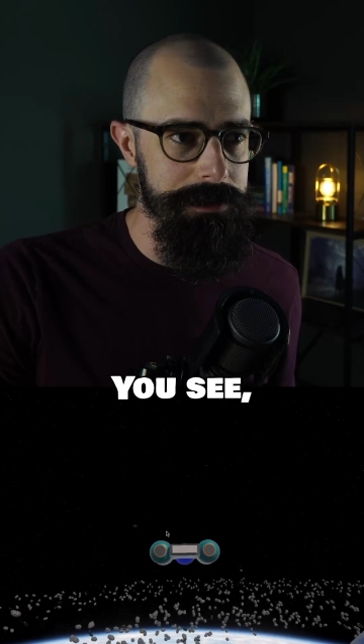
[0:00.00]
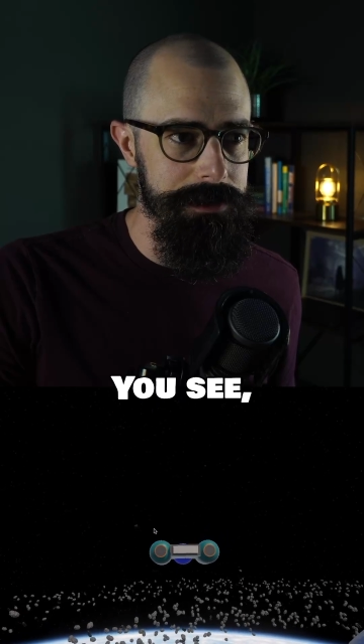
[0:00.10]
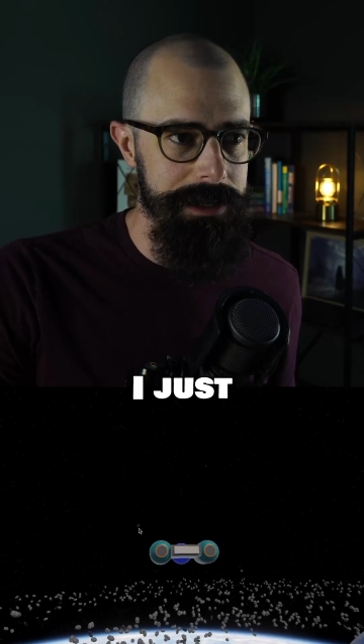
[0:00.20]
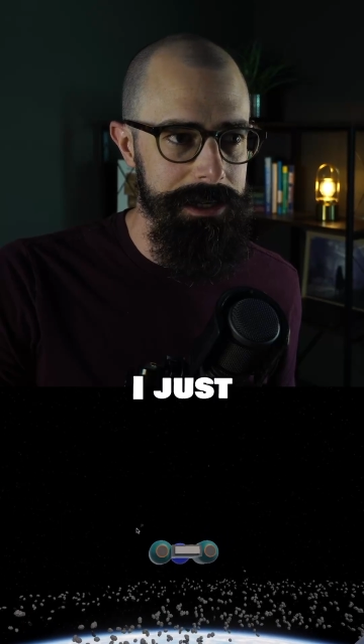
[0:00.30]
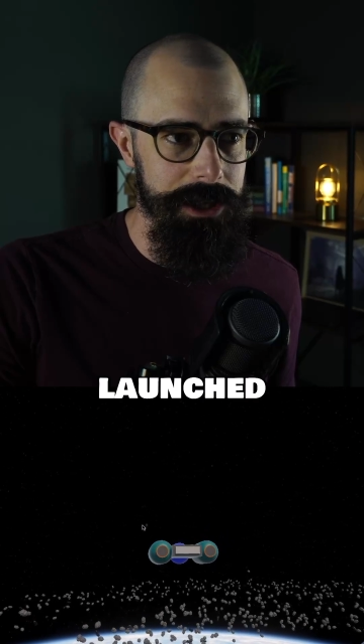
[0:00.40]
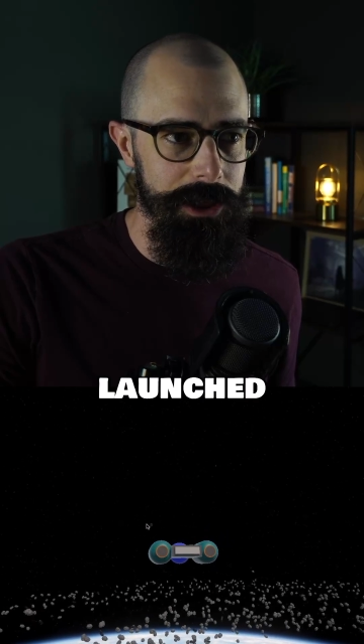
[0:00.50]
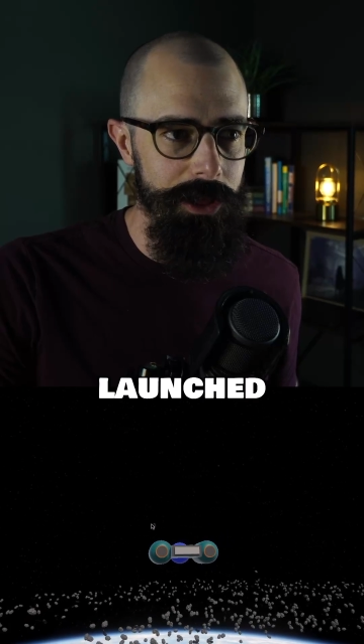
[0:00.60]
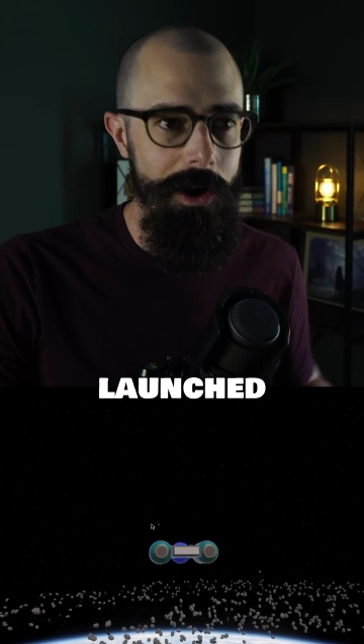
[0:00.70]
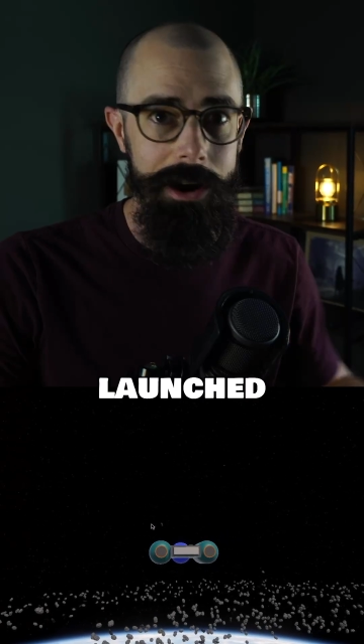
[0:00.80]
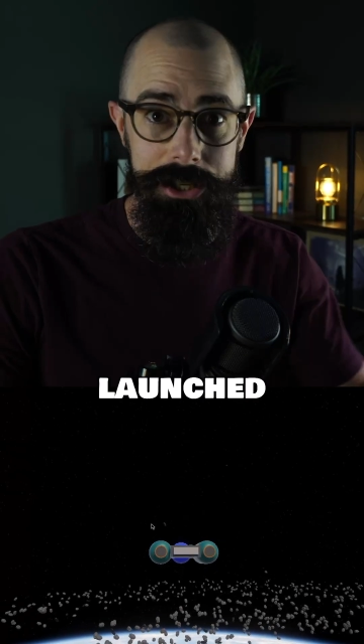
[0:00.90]
You see, I just
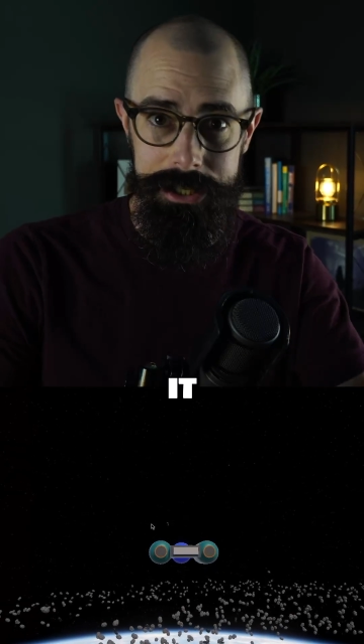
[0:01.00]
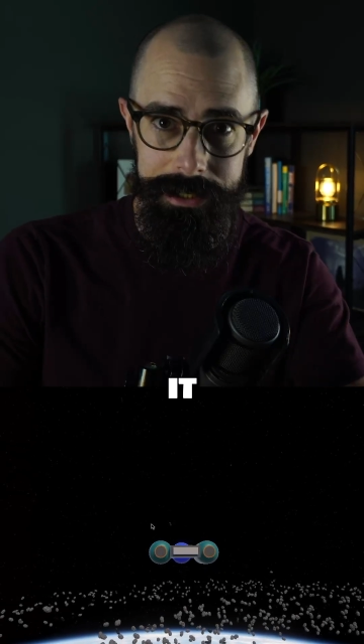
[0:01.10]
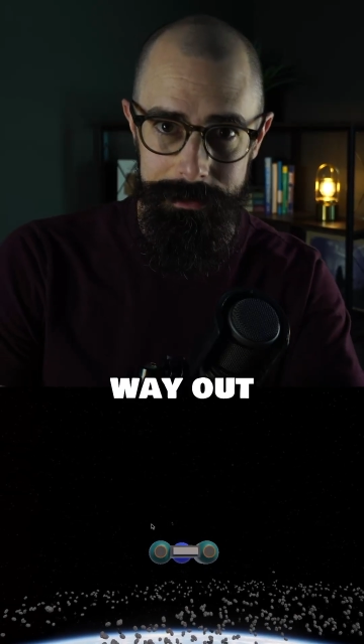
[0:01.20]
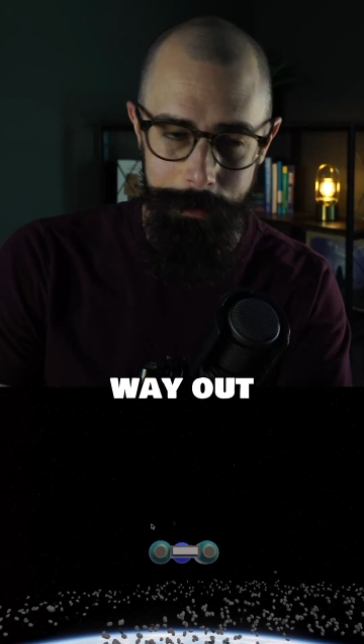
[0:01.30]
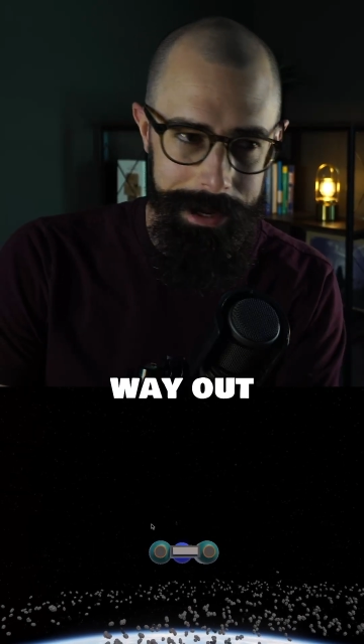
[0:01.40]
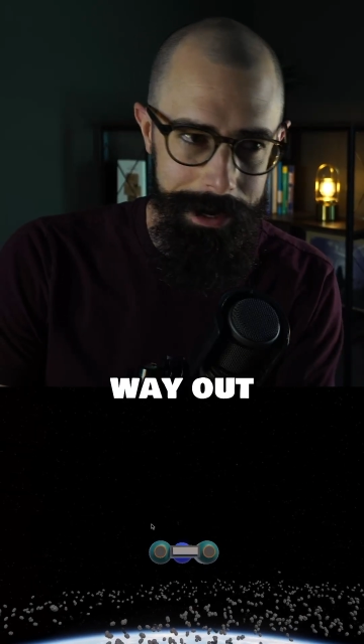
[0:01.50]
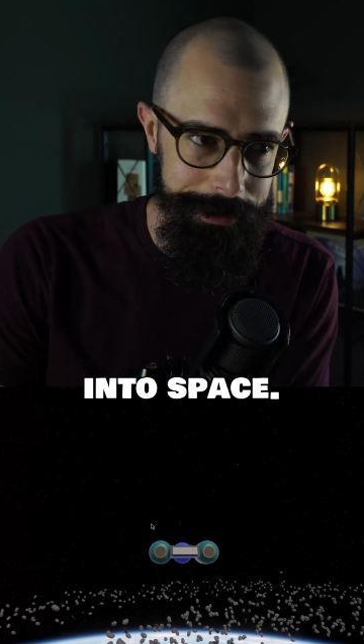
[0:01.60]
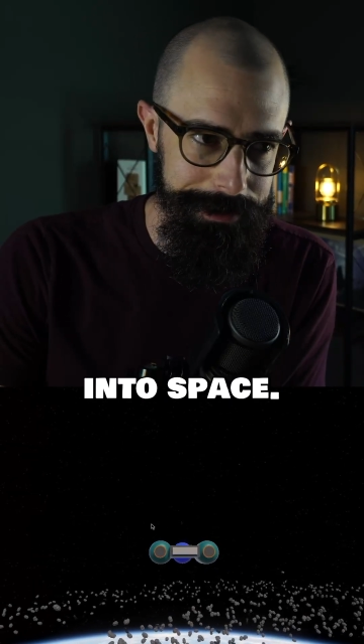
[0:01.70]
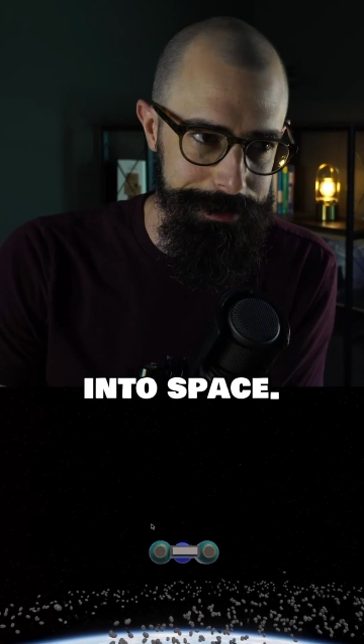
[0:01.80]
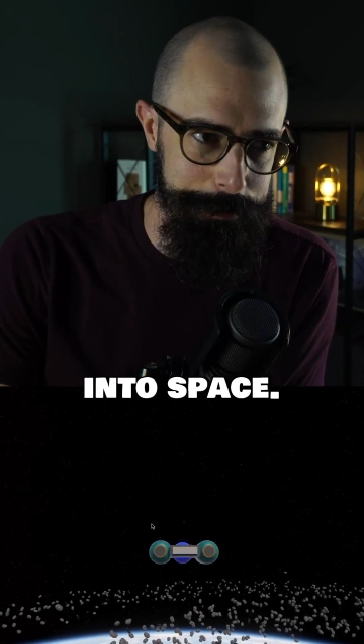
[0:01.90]
launched it way out
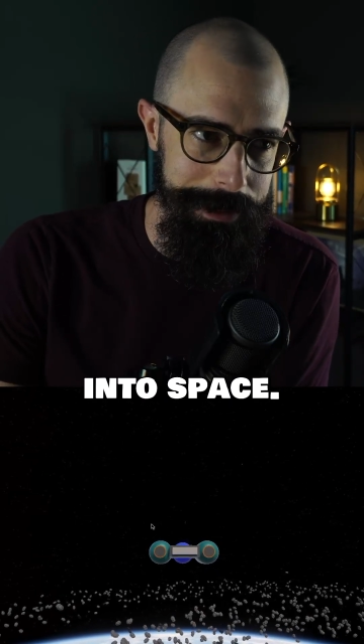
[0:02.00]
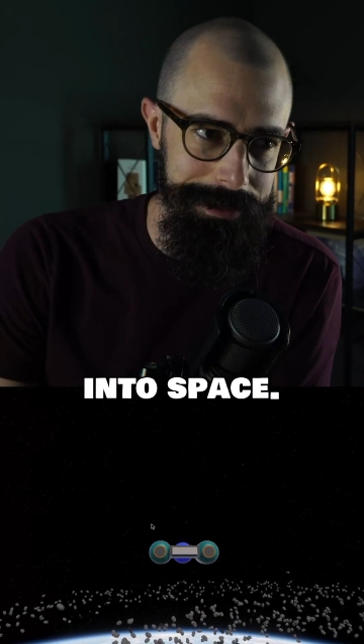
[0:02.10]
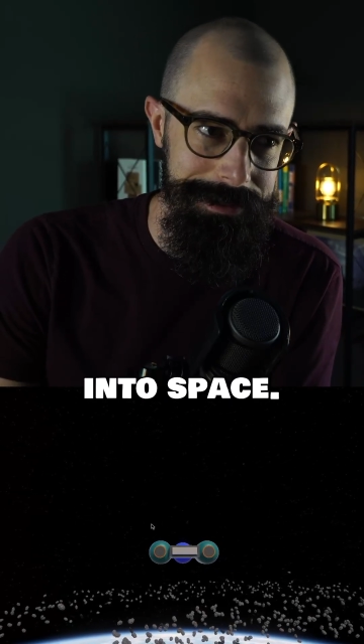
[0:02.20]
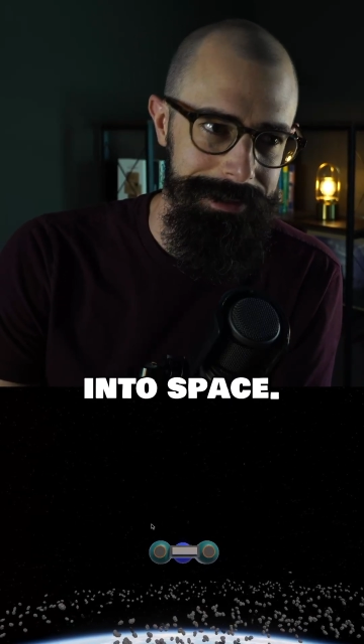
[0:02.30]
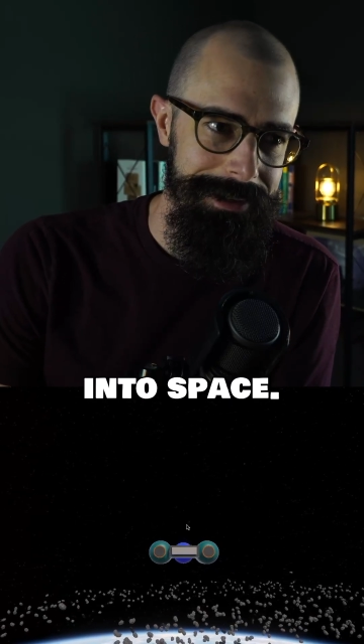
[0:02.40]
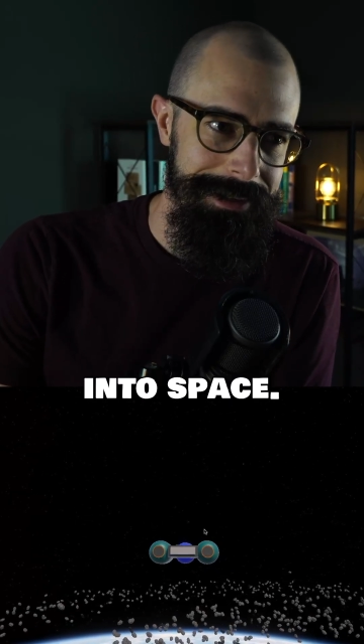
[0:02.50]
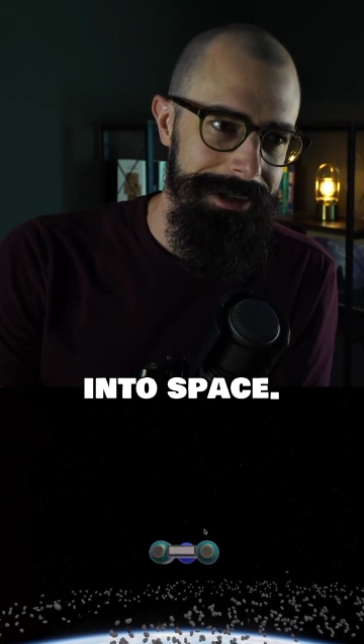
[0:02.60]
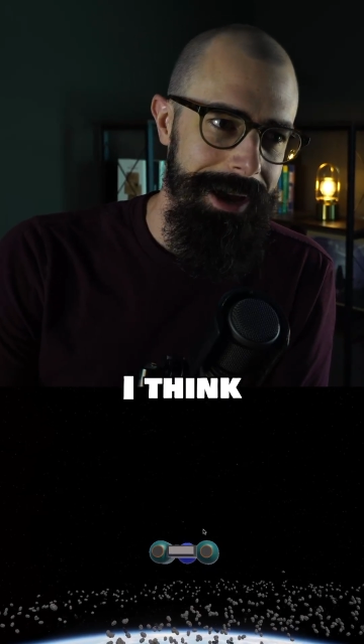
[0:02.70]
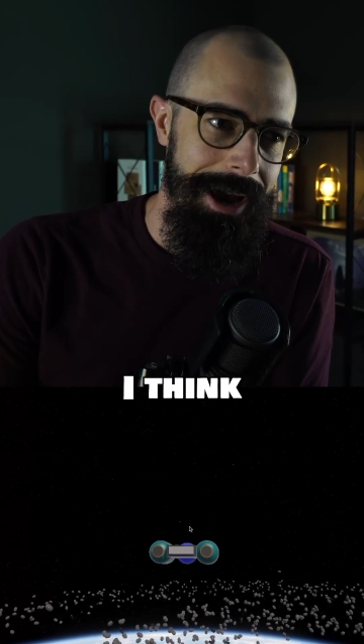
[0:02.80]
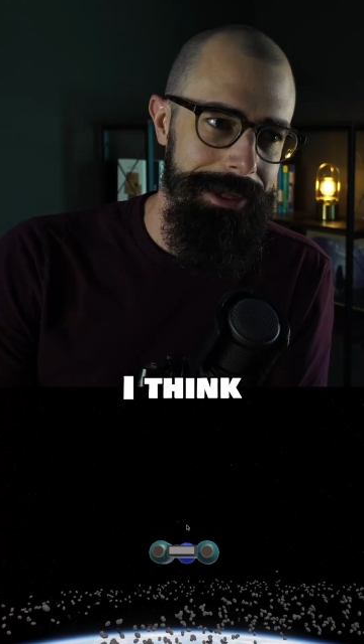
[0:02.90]
into space.
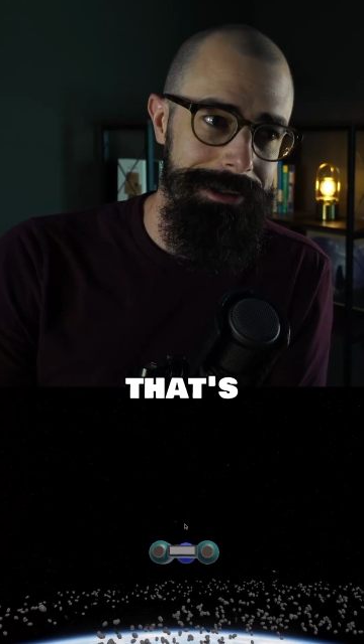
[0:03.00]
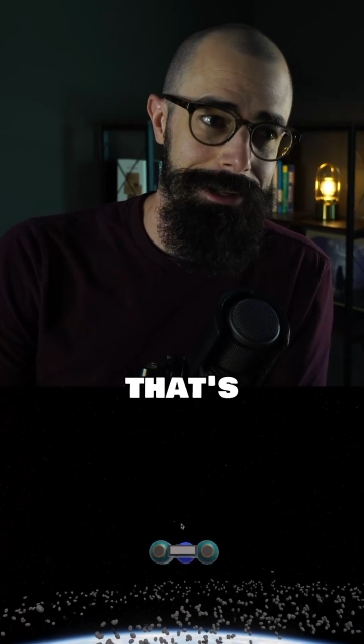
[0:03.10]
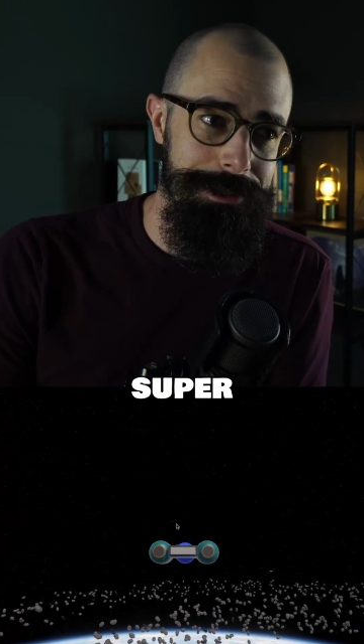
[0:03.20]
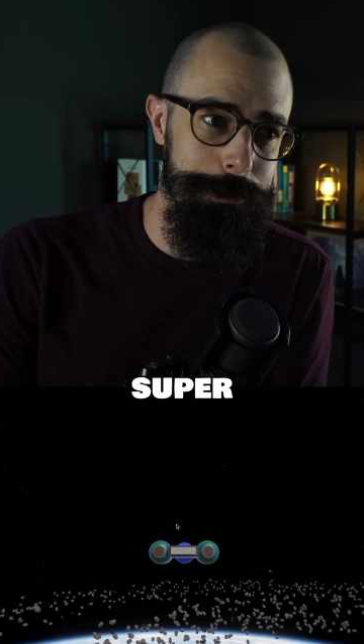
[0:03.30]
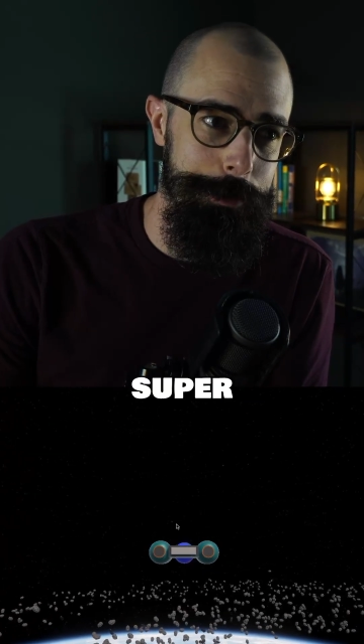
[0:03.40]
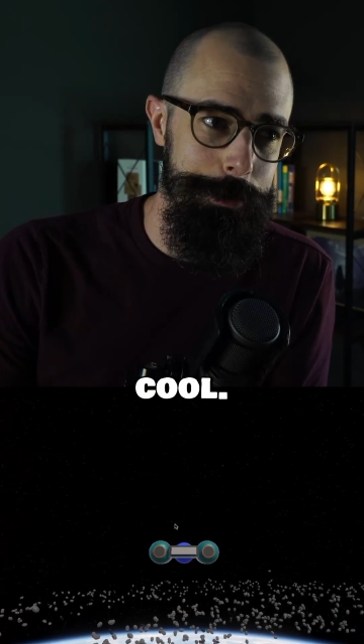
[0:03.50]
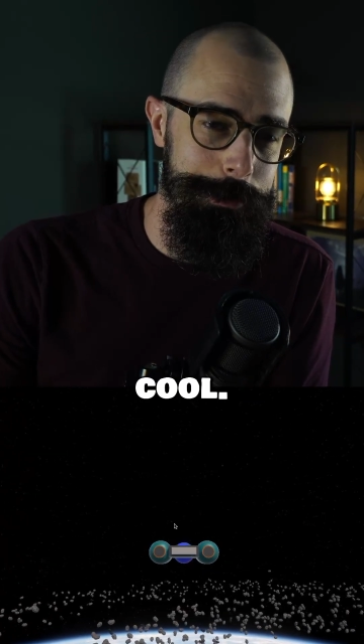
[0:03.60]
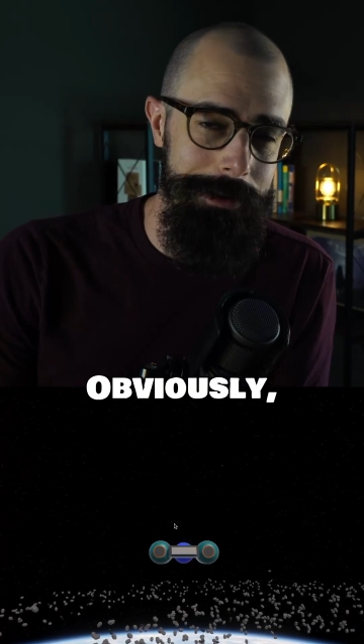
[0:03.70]
I think that's super cool.